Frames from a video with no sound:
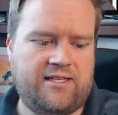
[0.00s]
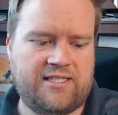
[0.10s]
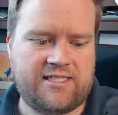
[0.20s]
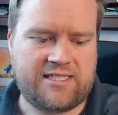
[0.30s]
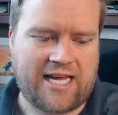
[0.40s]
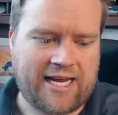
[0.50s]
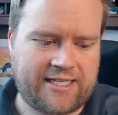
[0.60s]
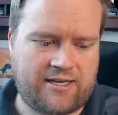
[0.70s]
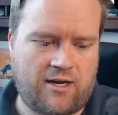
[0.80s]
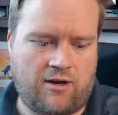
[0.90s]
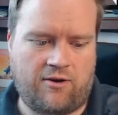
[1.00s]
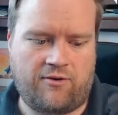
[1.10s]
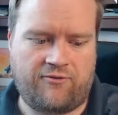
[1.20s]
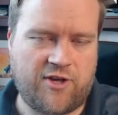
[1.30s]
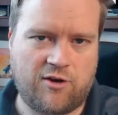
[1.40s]
state
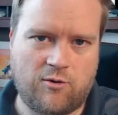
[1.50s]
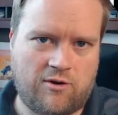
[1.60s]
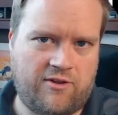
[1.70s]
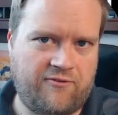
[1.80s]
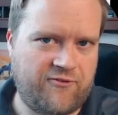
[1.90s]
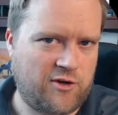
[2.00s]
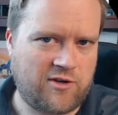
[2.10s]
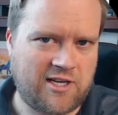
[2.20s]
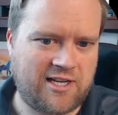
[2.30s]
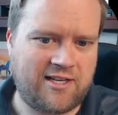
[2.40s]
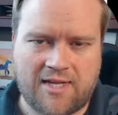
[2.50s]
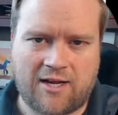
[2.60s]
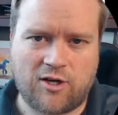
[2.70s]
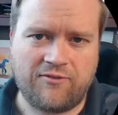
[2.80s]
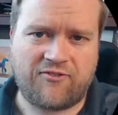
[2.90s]
of Vue or the Union.
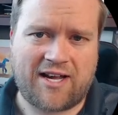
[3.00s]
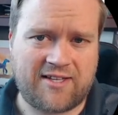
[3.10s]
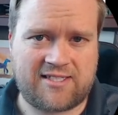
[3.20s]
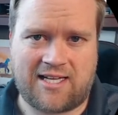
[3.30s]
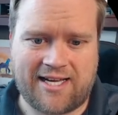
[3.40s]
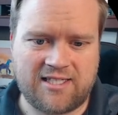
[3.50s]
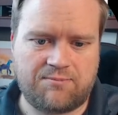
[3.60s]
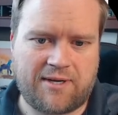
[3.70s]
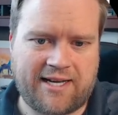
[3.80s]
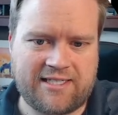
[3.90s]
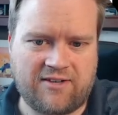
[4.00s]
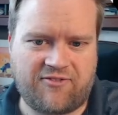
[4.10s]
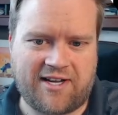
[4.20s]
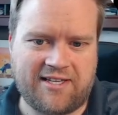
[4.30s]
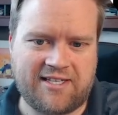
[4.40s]
I couldn't find the slides, but I did
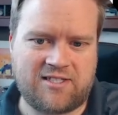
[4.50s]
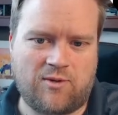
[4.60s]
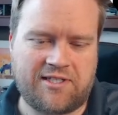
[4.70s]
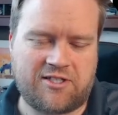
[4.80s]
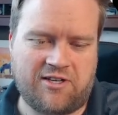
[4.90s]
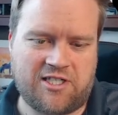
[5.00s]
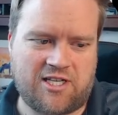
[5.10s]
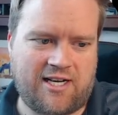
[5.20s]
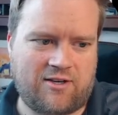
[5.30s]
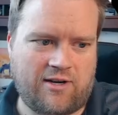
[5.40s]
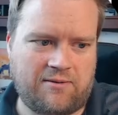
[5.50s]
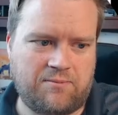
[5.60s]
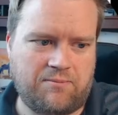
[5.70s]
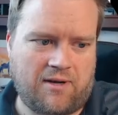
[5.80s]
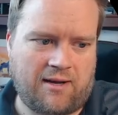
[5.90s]
find this one screenshot, or I
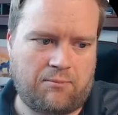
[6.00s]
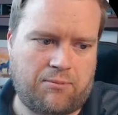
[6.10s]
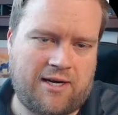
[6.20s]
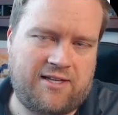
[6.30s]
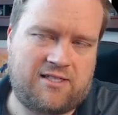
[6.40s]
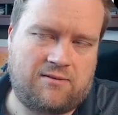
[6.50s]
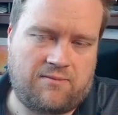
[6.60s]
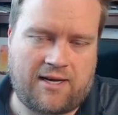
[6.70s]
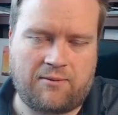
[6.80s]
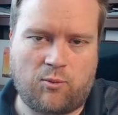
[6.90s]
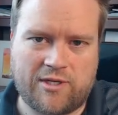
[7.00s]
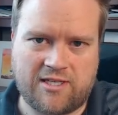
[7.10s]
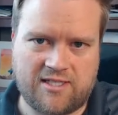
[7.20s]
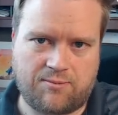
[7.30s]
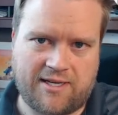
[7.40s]
I brought this. I went
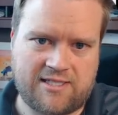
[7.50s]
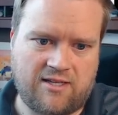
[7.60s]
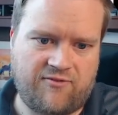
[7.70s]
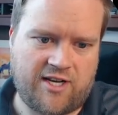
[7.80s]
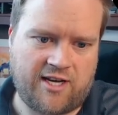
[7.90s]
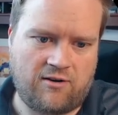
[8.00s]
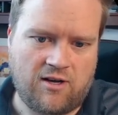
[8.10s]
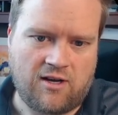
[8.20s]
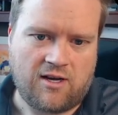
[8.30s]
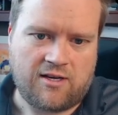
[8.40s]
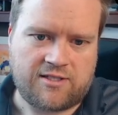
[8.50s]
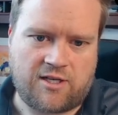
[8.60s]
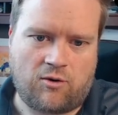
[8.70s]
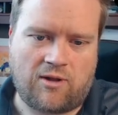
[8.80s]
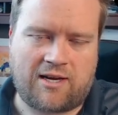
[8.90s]
to this place in the video
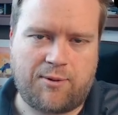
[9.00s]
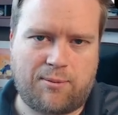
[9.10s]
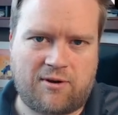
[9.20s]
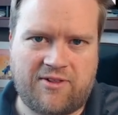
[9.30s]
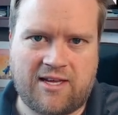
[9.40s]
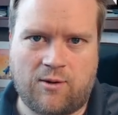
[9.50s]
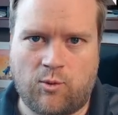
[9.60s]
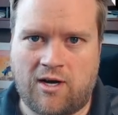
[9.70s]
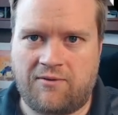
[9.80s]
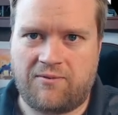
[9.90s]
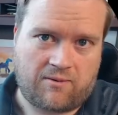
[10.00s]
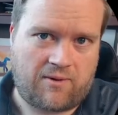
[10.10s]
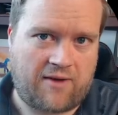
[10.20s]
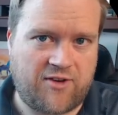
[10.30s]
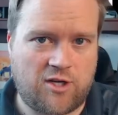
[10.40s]
so a lot of people are thinking, well,
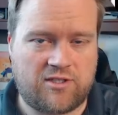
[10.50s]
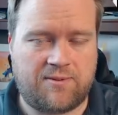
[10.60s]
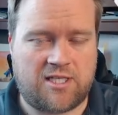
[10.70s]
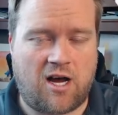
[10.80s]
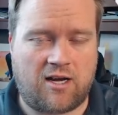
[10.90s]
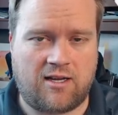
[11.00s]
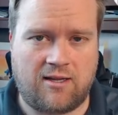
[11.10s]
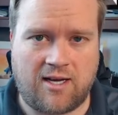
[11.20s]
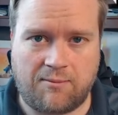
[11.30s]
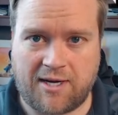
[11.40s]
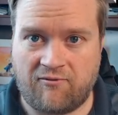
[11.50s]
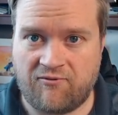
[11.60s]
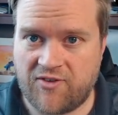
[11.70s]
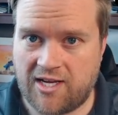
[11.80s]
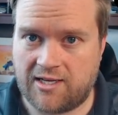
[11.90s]
Evan You has been talking a lot about
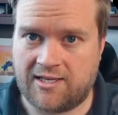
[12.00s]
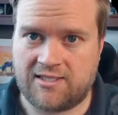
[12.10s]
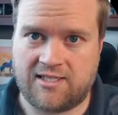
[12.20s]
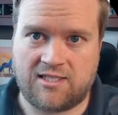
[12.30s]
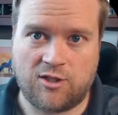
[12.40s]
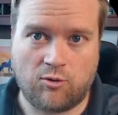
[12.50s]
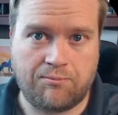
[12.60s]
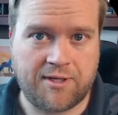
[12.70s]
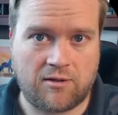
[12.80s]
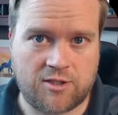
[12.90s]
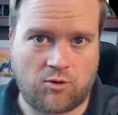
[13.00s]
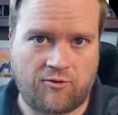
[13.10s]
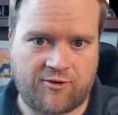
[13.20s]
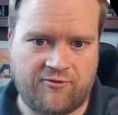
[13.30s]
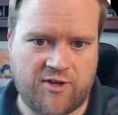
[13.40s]
Vite as this new build tool
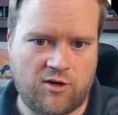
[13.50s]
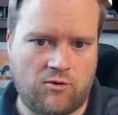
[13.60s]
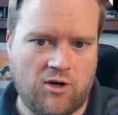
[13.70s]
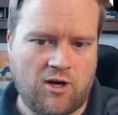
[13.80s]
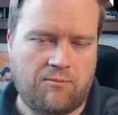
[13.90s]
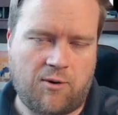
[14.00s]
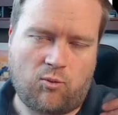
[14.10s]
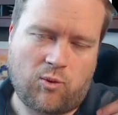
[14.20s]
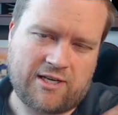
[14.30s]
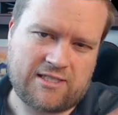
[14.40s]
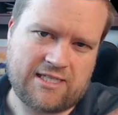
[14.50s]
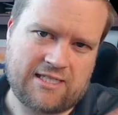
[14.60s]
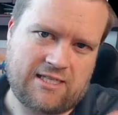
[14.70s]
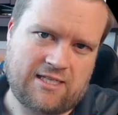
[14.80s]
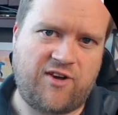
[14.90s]
for Vue, but what does
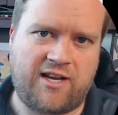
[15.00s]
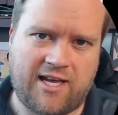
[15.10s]
it fit